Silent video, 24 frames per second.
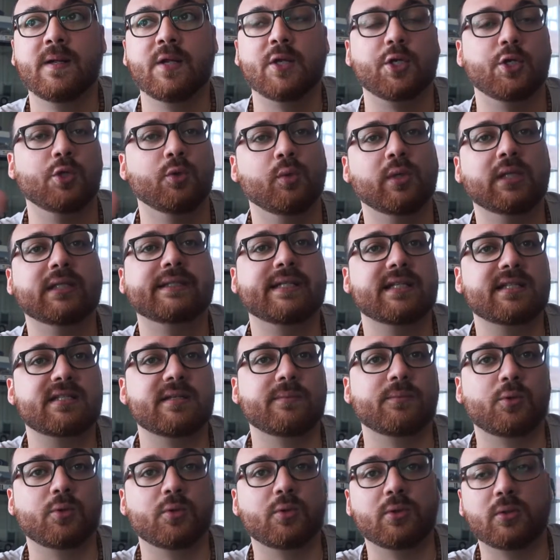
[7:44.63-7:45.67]
you will get
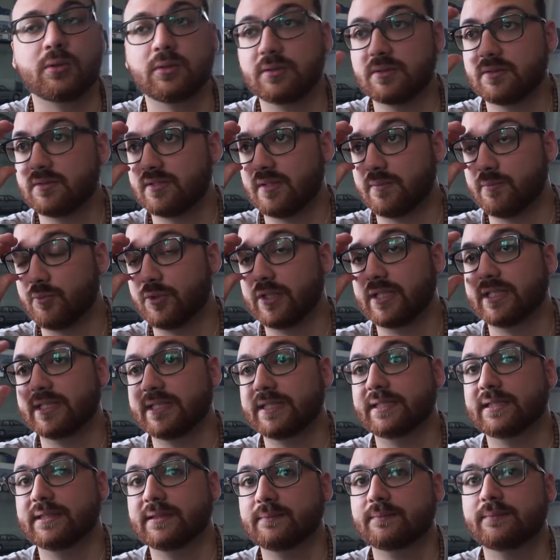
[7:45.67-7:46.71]
some
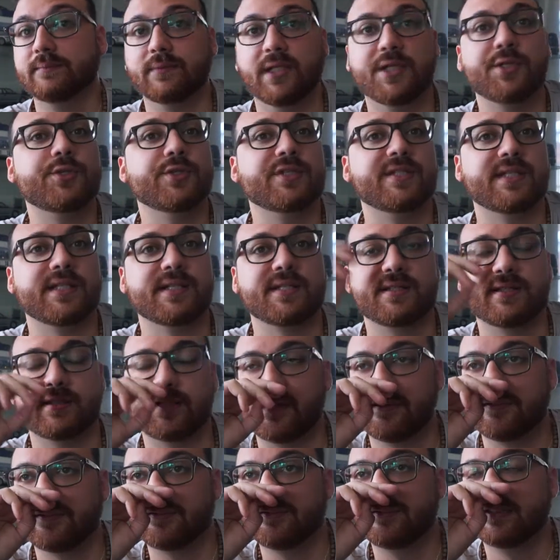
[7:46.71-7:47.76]
really interesting
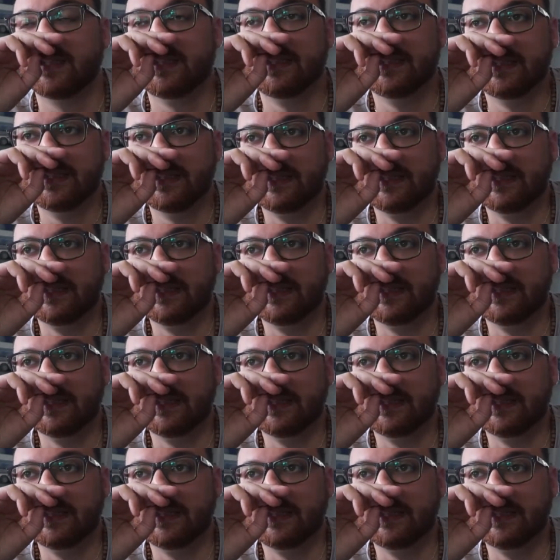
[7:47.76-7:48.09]
stuff.